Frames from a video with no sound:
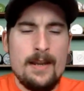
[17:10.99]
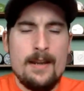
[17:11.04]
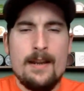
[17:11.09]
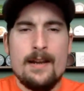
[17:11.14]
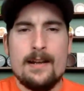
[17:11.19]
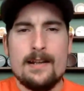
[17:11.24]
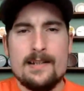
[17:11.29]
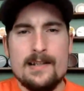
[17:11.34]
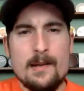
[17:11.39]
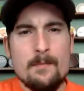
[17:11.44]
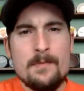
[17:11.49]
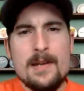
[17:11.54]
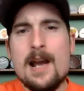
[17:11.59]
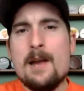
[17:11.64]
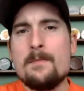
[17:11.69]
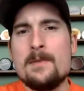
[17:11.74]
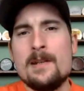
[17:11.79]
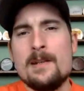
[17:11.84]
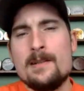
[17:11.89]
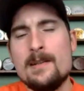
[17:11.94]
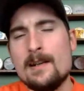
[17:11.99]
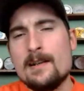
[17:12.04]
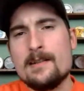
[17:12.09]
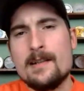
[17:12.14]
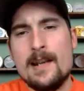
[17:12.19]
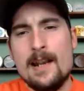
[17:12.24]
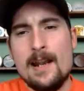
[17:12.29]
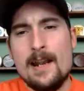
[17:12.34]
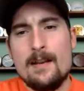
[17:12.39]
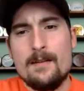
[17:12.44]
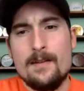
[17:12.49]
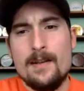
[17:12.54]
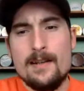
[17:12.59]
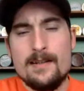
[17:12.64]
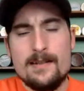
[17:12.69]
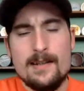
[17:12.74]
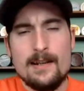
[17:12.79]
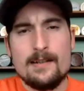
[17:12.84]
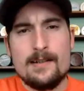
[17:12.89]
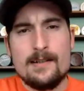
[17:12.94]
Because sometimes these
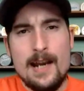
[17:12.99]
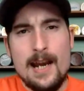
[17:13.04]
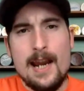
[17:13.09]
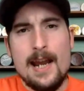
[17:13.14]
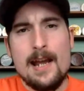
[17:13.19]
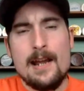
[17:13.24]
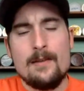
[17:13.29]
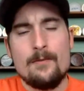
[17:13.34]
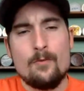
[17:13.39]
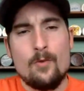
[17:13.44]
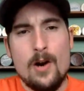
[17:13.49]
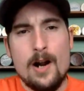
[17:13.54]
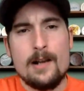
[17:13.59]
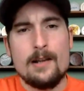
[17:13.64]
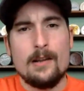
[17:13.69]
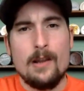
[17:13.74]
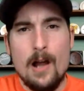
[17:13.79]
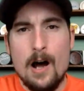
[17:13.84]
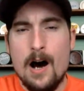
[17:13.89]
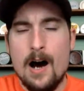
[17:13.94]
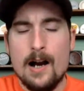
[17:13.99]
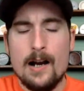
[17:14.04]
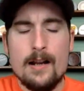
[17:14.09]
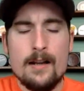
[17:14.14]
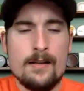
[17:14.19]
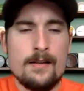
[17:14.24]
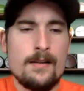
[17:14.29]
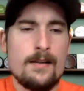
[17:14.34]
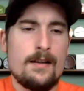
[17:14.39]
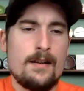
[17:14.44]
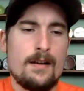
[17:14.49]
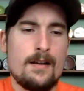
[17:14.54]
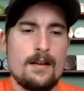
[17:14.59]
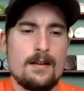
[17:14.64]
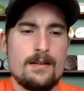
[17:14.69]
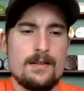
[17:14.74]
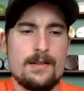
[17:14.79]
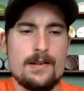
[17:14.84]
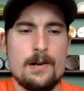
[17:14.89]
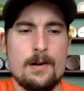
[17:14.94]
things can run long.
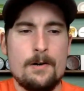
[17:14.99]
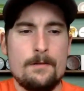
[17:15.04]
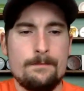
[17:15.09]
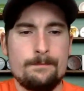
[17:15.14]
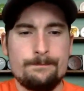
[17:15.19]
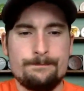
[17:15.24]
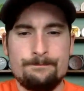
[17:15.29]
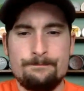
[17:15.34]
So